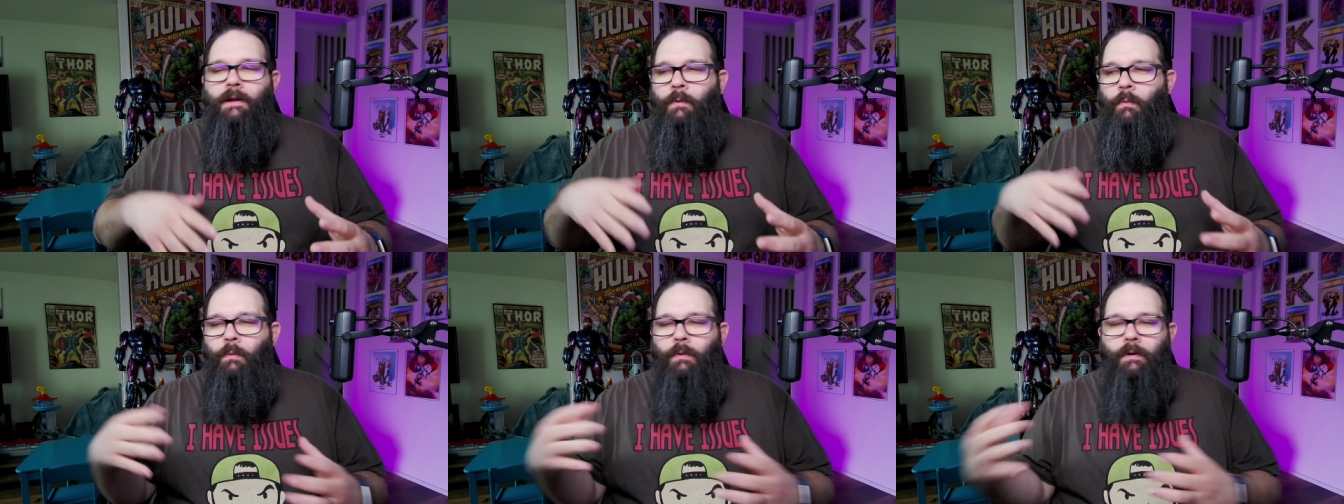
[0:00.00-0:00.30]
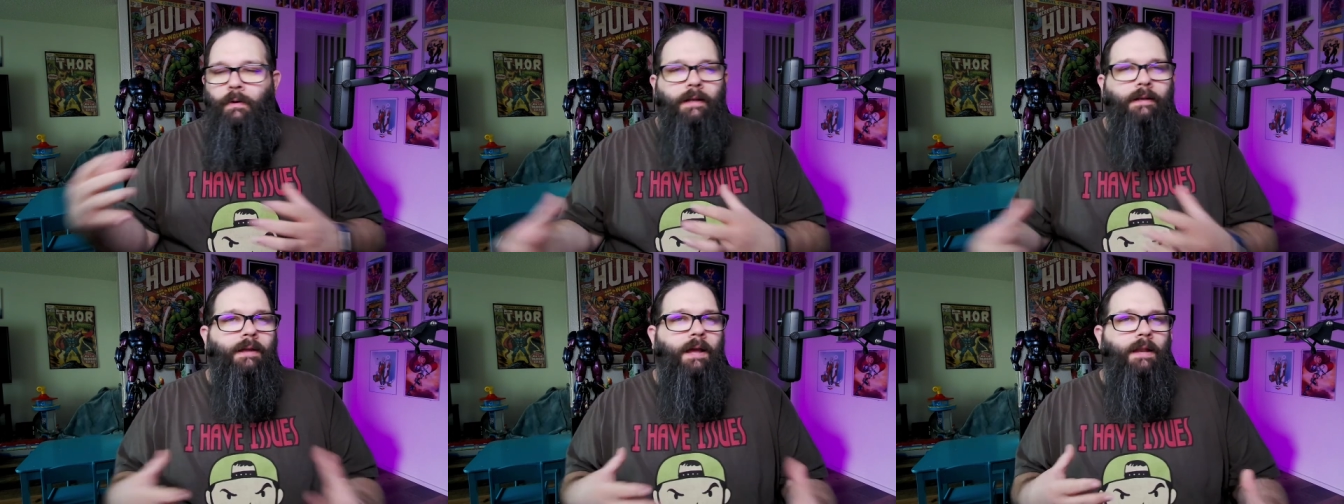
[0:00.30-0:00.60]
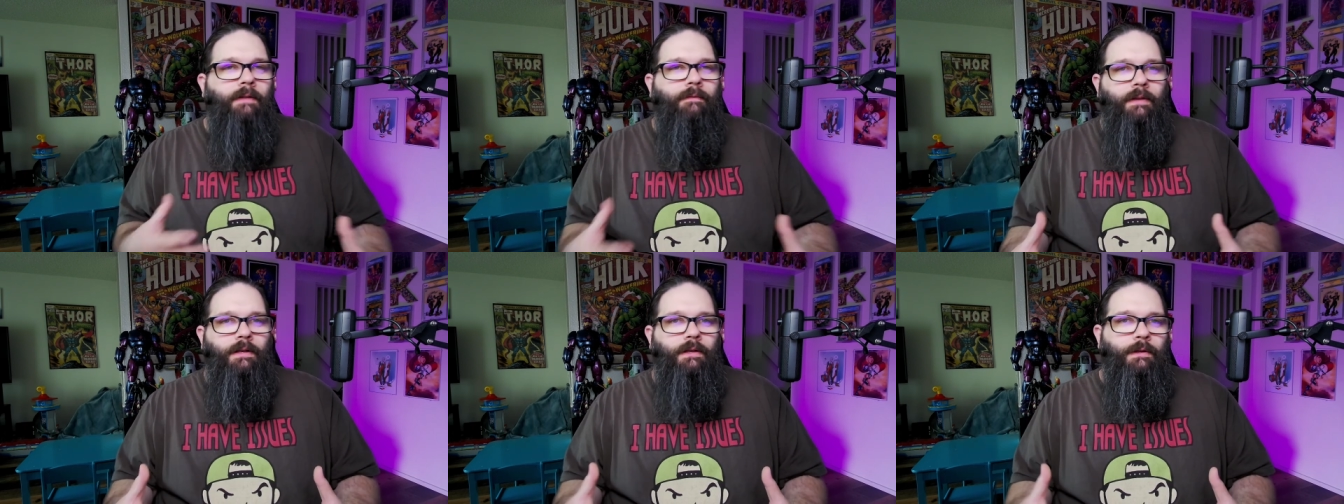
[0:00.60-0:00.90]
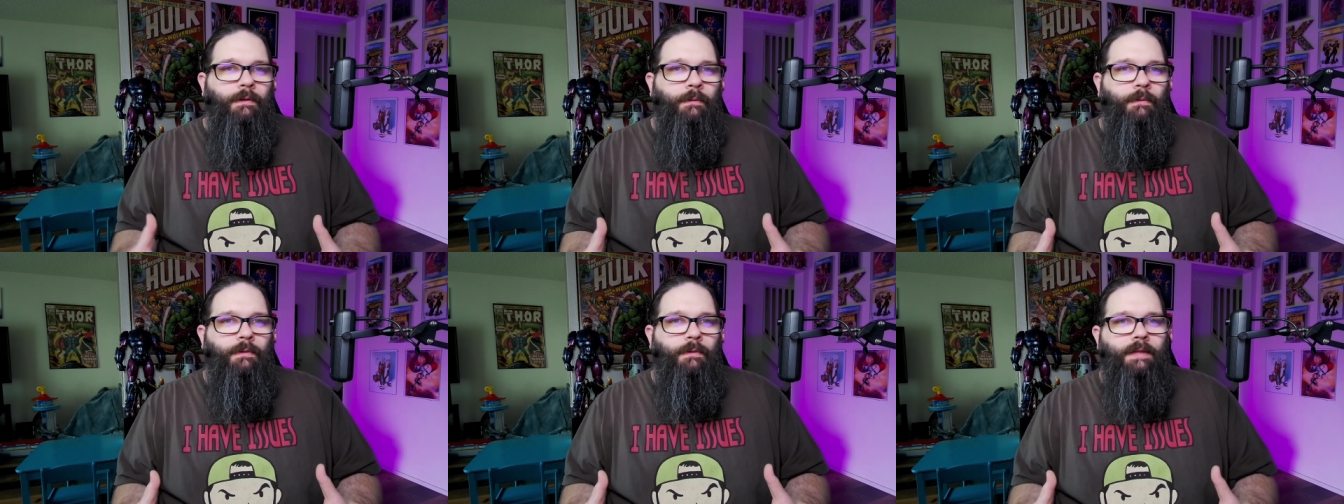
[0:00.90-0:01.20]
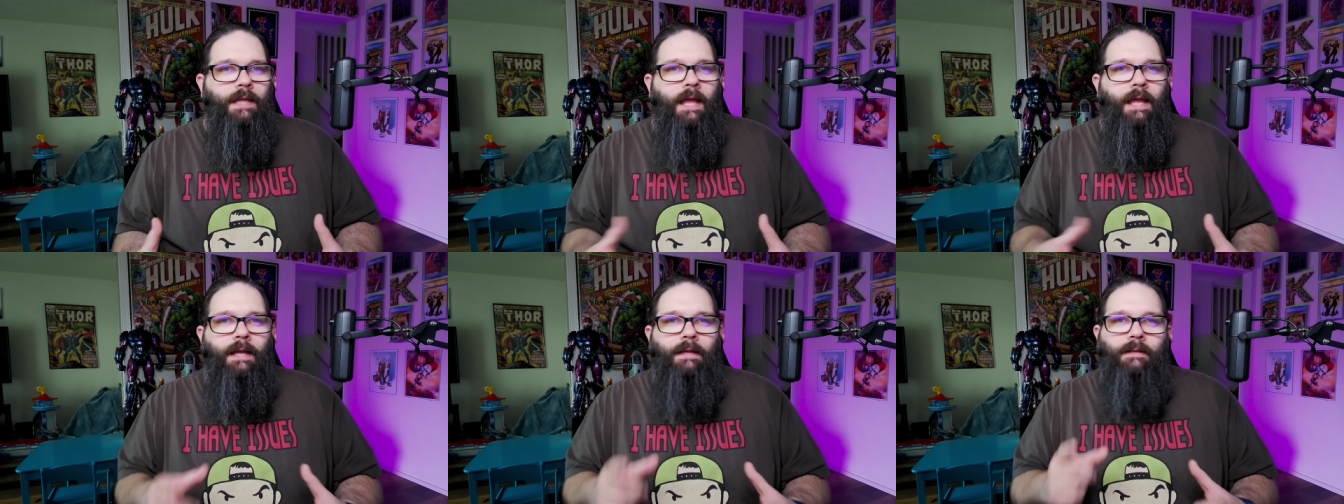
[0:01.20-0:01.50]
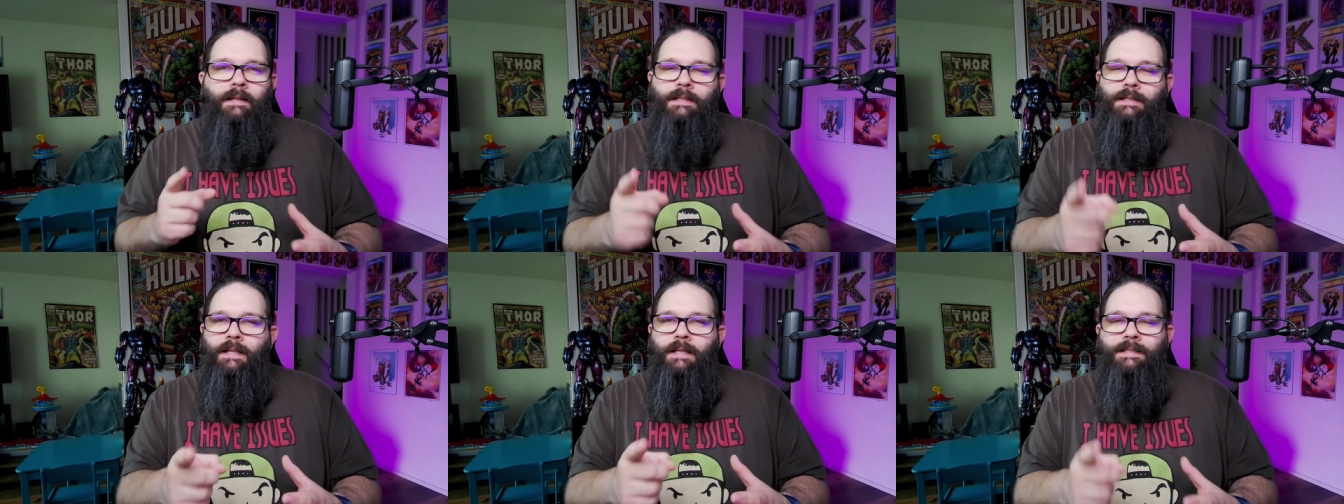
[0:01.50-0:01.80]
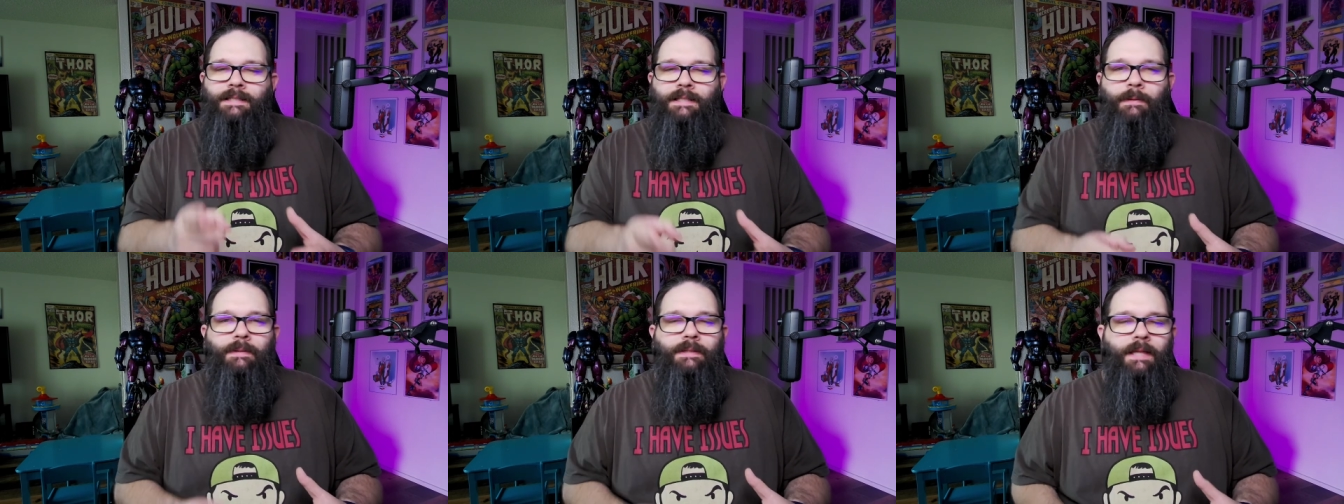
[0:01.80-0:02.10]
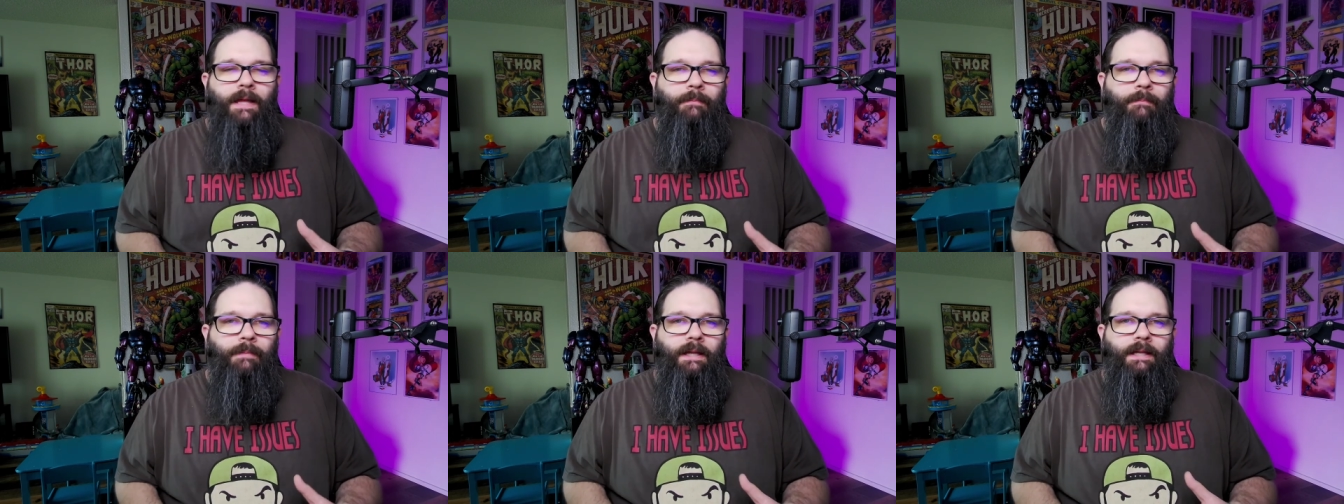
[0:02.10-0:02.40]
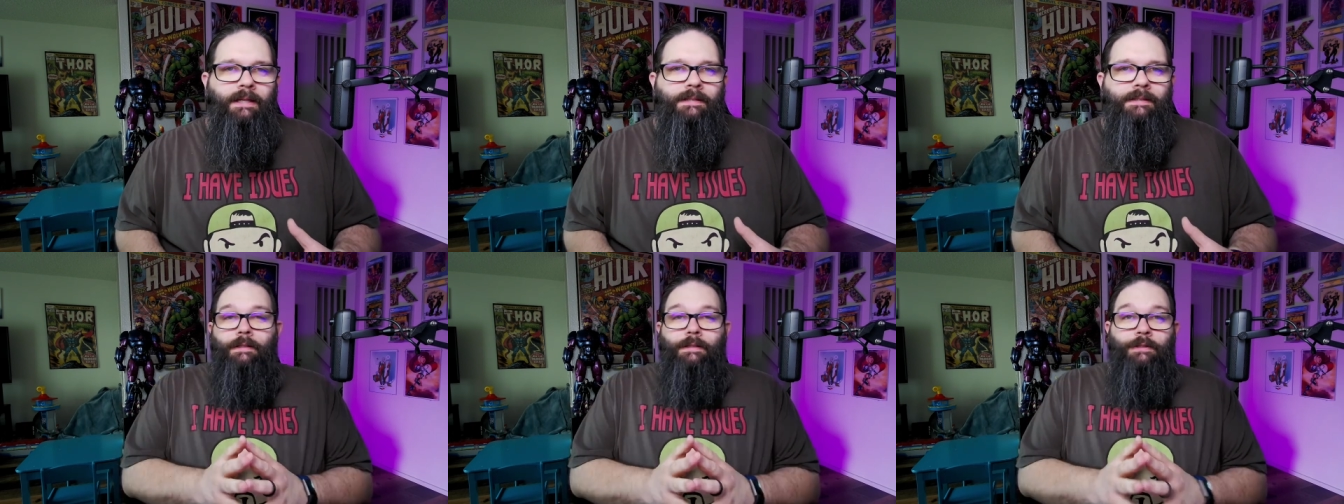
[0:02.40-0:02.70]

We're in kind of a new thing. Let, us see what that means.